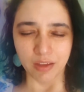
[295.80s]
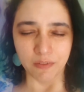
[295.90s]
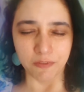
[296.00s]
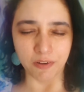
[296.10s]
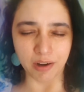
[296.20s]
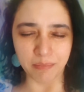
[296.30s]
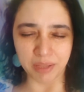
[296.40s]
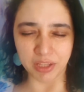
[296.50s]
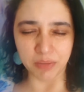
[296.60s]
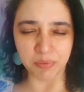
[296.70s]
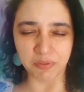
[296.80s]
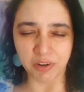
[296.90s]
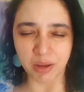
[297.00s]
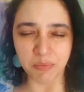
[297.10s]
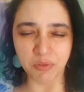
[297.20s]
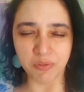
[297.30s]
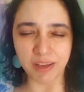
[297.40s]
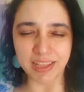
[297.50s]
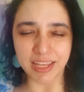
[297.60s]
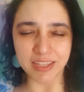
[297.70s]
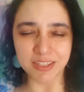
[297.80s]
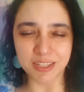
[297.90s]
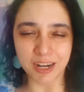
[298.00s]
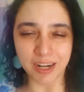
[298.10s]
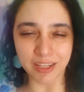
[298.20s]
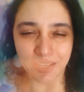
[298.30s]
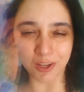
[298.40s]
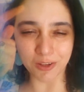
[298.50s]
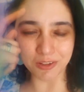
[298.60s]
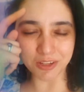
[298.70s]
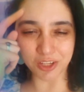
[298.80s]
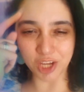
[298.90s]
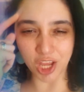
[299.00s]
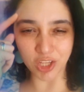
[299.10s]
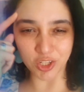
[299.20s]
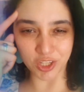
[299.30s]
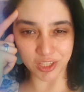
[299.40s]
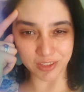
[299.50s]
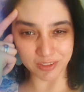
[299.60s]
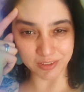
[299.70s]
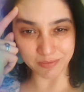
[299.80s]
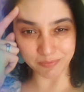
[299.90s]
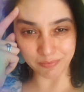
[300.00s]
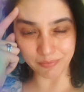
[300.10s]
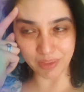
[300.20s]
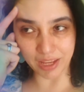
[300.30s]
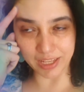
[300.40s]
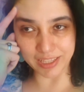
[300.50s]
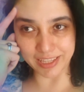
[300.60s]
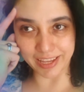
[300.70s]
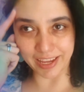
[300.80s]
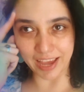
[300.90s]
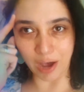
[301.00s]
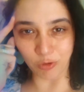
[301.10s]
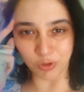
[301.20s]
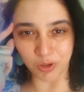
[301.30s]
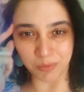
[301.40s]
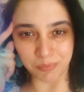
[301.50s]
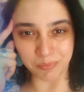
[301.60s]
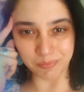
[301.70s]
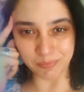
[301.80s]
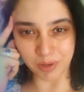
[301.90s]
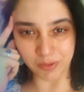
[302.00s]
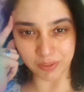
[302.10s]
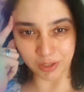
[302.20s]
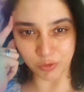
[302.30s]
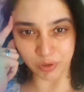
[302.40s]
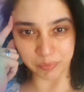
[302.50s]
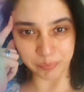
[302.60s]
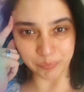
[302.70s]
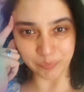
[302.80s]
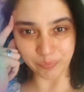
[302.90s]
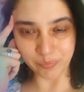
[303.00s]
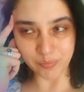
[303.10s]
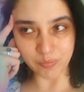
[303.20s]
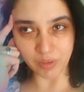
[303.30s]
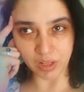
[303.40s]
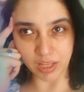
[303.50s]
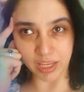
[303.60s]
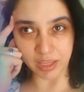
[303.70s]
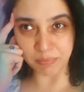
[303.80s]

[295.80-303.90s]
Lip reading: for a minute before I move, and I start changing the outcome of the dream. Like in